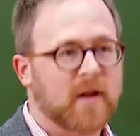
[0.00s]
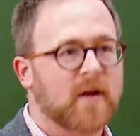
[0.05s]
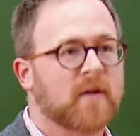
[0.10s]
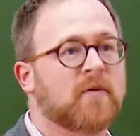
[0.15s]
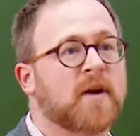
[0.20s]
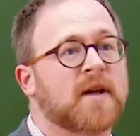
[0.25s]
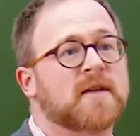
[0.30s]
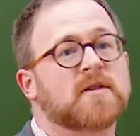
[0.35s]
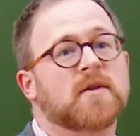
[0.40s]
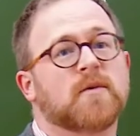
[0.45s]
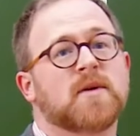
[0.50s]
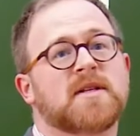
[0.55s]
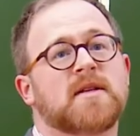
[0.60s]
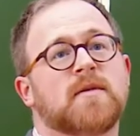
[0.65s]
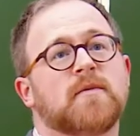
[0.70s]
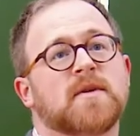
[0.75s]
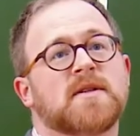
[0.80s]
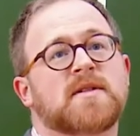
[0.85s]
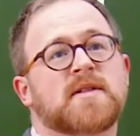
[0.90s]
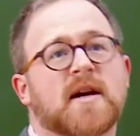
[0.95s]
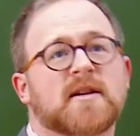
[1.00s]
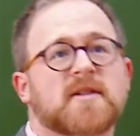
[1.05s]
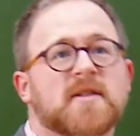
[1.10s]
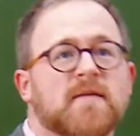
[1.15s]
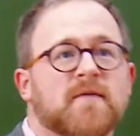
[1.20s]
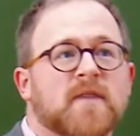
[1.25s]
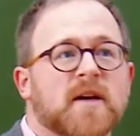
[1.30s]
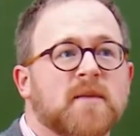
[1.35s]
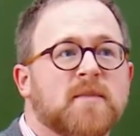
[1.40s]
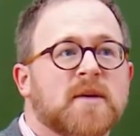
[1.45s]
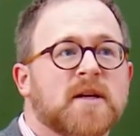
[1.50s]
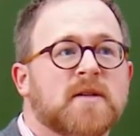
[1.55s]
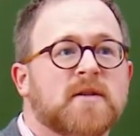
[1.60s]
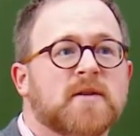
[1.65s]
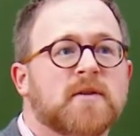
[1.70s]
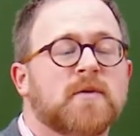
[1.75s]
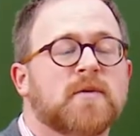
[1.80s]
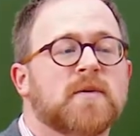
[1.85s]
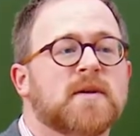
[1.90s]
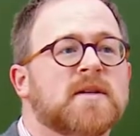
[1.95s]
right, so what Sasha invited me to
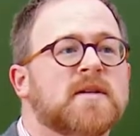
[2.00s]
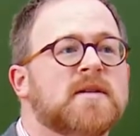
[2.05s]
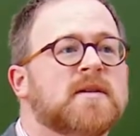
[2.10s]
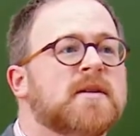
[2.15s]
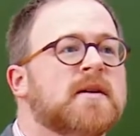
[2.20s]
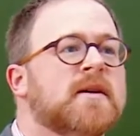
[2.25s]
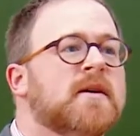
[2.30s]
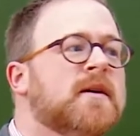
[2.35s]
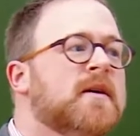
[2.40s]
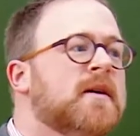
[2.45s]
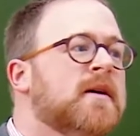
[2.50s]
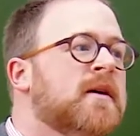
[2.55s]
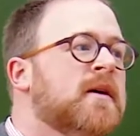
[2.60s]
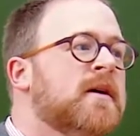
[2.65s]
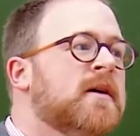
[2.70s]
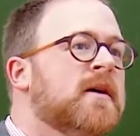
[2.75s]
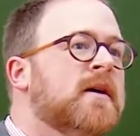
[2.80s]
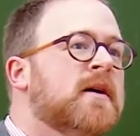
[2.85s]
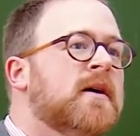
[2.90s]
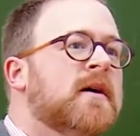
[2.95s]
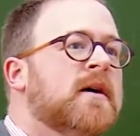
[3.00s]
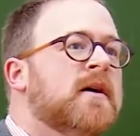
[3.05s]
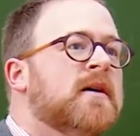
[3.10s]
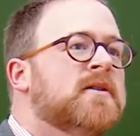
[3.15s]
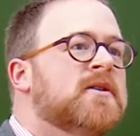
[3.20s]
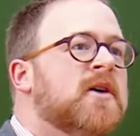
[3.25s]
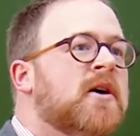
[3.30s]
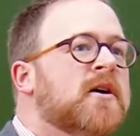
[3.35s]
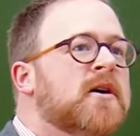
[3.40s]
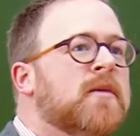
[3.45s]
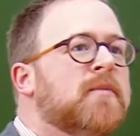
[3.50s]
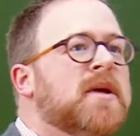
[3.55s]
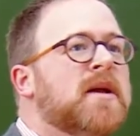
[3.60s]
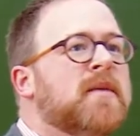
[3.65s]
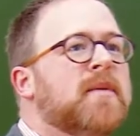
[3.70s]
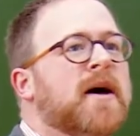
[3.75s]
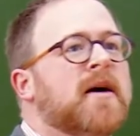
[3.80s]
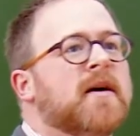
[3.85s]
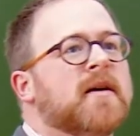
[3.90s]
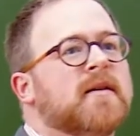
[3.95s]
do was talk a bit
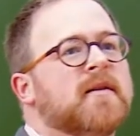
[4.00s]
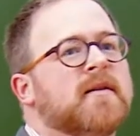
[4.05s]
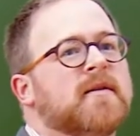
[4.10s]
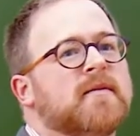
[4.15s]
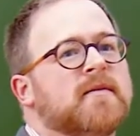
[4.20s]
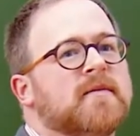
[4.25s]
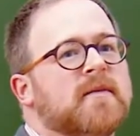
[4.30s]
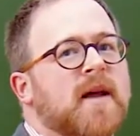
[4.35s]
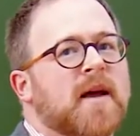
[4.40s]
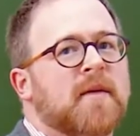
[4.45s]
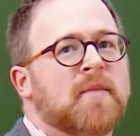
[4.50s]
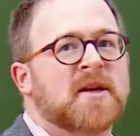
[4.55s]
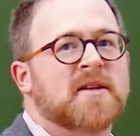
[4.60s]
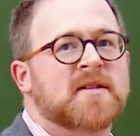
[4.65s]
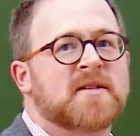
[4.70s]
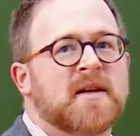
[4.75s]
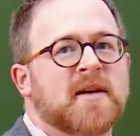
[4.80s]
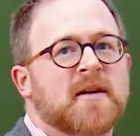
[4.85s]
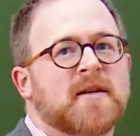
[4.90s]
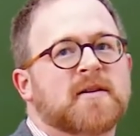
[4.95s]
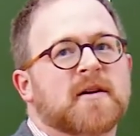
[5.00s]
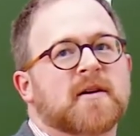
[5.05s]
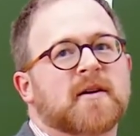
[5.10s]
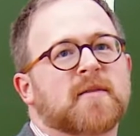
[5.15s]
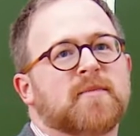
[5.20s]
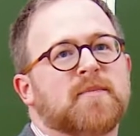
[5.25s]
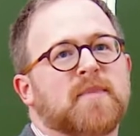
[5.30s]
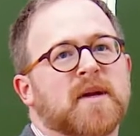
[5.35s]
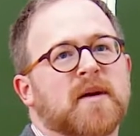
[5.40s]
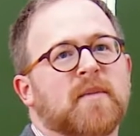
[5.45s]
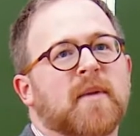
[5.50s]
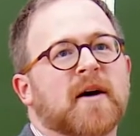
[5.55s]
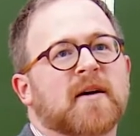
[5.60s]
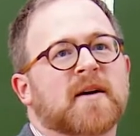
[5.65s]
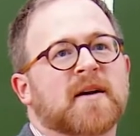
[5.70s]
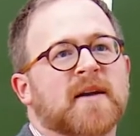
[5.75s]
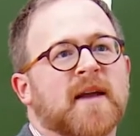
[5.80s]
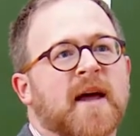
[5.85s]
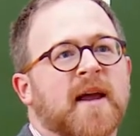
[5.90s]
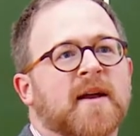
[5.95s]
about MHD, talk a bit about
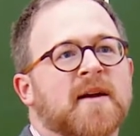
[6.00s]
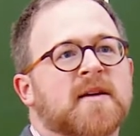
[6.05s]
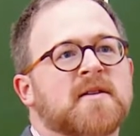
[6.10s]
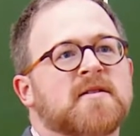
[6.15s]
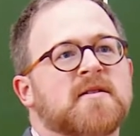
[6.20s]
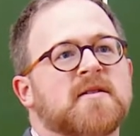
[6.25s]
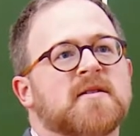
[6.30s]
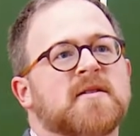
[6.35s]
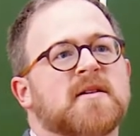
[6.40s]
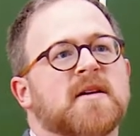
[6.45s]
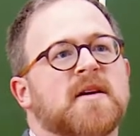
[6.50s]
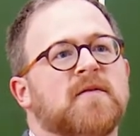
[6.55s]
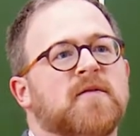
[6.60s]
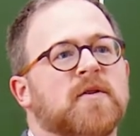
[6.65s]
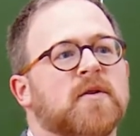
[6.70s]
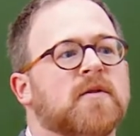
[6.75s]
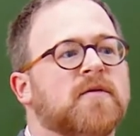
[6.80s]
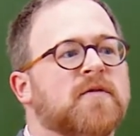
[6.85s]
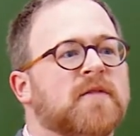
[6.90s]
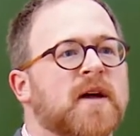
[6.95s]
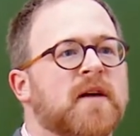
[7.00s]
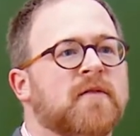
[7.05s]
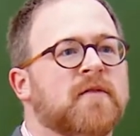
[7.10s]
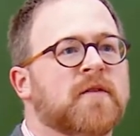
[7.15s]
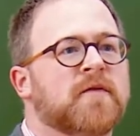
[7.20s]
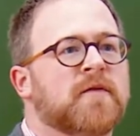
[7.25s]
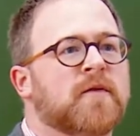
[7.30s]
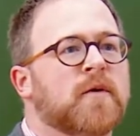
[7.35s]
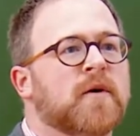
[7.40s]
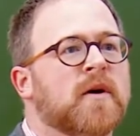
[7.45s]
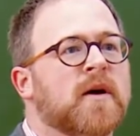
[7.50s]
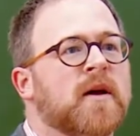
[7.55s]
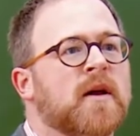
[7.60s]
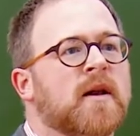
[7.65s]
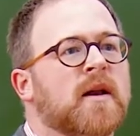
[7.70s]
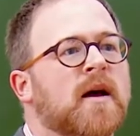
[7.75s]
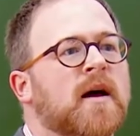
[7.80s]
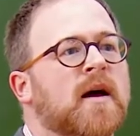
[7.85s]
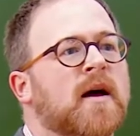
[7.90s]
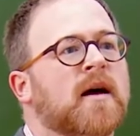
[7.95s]
kinetics, just to give you a flavor for
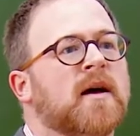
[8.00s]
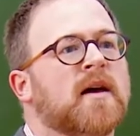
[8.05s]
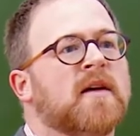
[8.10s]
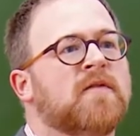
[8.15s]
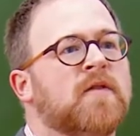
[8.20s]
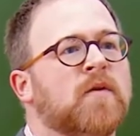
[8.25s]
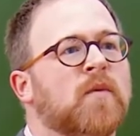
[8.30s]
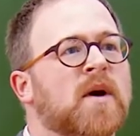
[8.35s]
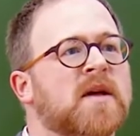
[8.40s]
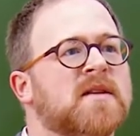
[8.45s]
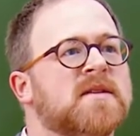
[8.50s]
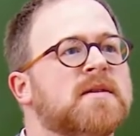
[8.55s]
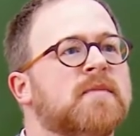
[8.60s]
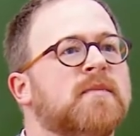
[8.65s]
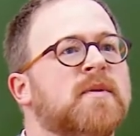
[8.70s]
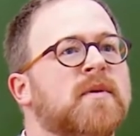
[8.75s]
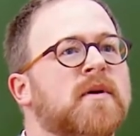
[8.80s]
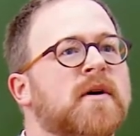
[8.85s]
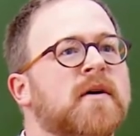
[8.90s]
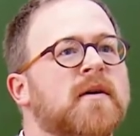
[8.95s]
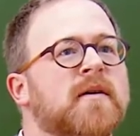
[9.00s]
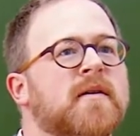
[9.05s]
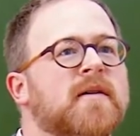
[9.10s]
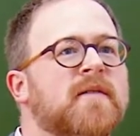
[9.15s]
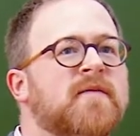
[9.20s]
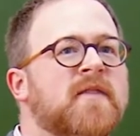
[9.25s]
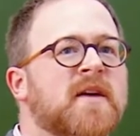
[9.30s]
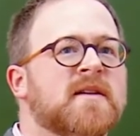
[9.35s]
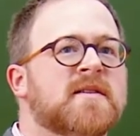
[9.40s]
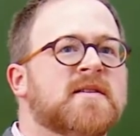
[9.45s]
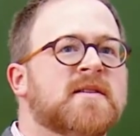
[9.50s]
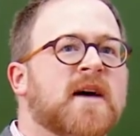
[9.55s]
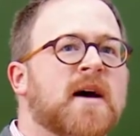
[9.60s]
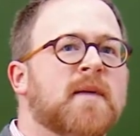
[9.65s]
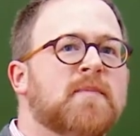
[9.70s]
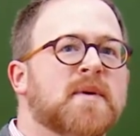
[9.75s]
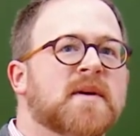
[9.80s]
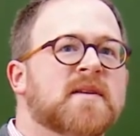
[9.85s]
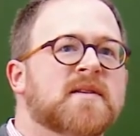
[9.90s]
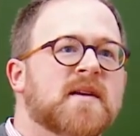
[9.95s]
it. If you want some more advanced
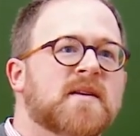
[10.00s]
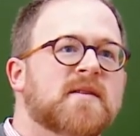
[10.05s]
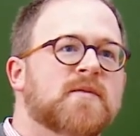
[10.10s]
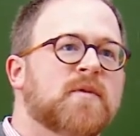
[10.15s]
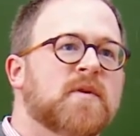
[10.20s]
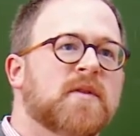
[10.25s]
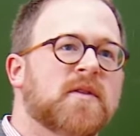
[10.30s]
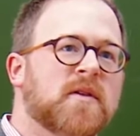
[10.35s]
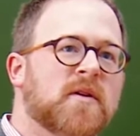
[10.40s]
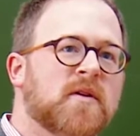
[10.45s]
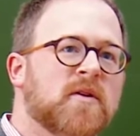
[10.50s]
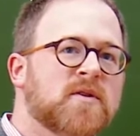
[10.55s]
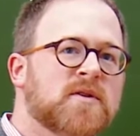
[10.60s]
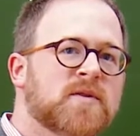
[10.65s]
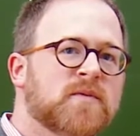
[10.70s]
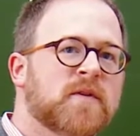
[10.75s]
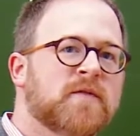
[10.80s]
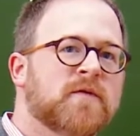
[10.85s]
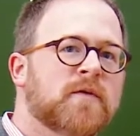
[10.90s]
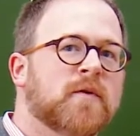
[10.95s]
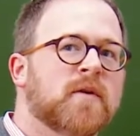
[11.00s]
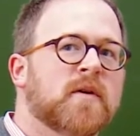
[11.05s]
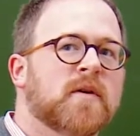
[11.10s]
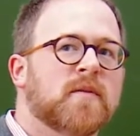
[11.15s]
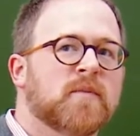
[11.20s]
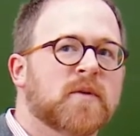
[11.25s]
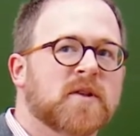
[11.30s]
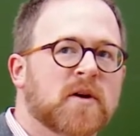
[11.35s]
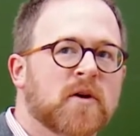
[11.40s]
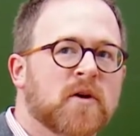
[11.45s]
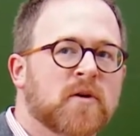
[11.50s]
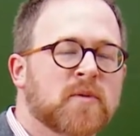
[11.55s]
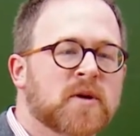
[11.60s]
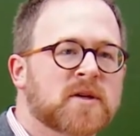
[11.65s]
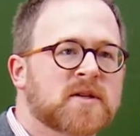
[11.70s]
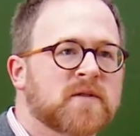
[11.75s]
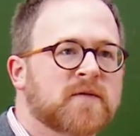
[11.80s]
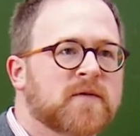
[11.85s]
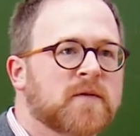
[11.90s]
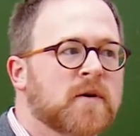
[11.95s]
topics, that's what the notes were for and what the
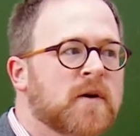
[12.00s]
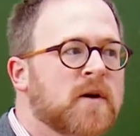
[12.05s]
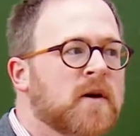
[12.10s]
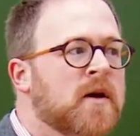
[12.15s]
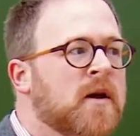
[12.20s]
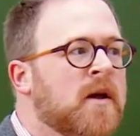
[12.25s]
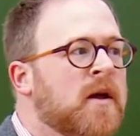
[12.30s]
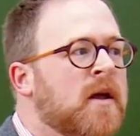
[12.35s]
homeworks are for.